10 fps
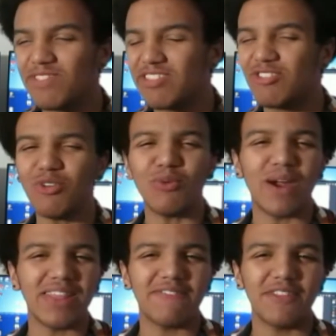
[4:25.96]
know
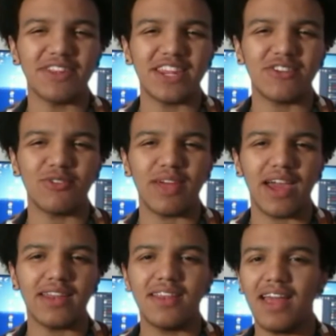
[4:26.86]
why they felt the need to do
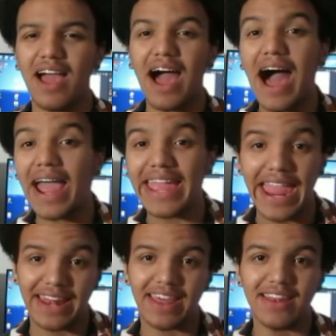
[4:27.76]
that. I
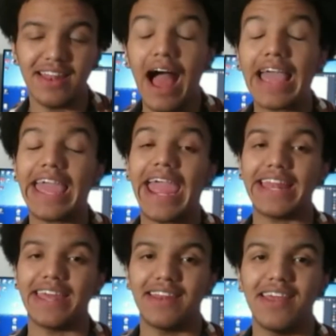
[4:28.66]
hate it. I hate
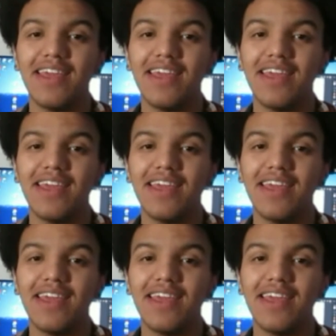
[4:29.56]
it.